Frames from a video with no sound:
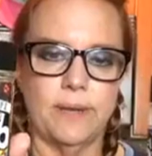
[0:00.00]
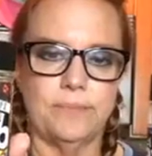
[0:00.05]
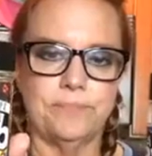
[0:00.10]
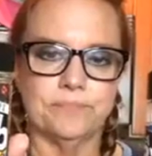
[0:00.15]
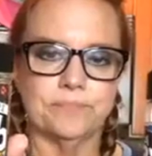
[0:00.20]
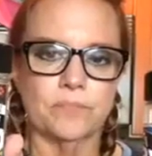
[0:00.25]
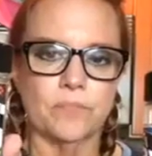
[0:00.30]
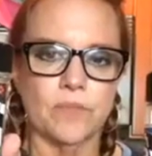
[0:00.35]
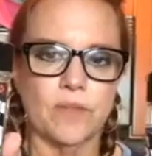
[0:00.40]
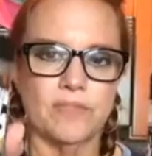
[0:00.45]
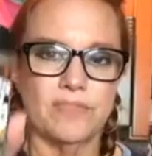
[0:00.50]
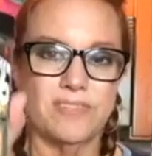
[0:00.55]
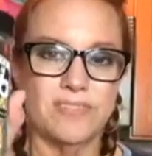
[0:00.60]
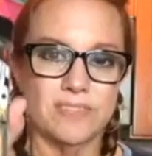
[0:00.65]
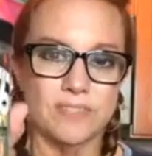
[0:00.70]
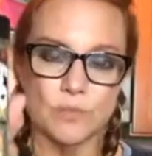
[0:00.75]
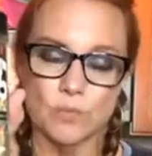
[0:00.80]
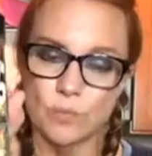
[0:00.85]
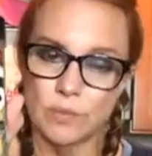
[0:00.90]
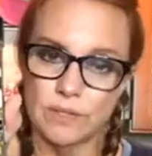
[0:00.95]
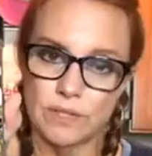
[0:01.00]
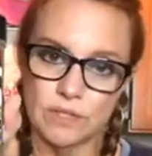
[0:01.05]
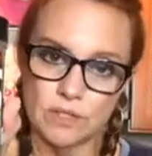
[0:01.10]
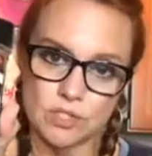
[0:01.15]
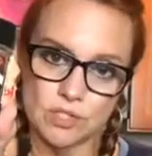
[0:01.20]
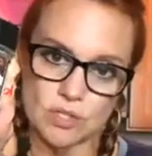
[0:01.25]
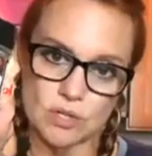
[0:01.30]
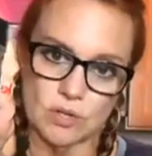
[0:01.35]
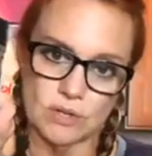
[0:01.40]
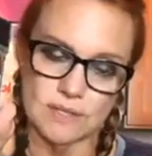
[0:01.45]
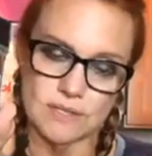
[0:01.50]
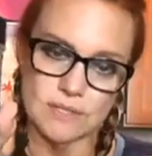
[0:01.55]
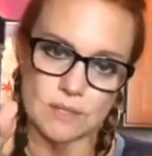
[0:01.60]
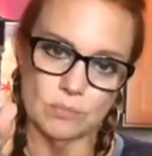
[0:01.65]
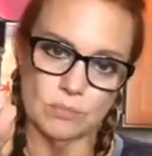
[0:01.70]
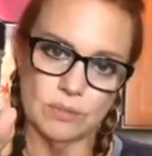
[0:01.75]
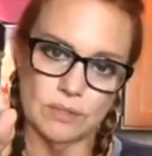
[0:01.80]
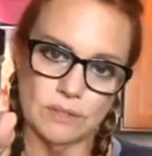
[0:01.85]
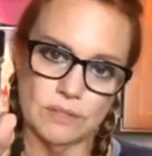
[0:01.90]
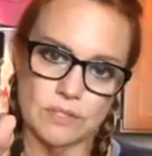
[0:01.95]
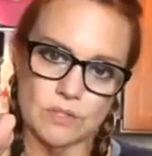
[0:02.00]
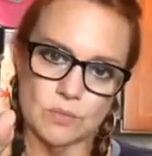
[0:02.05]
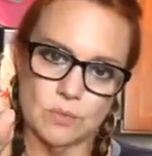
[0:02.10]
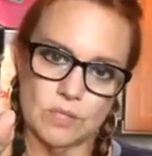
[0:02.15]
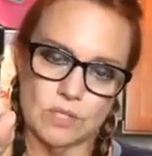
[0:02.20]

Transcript: Um, this one, John has completely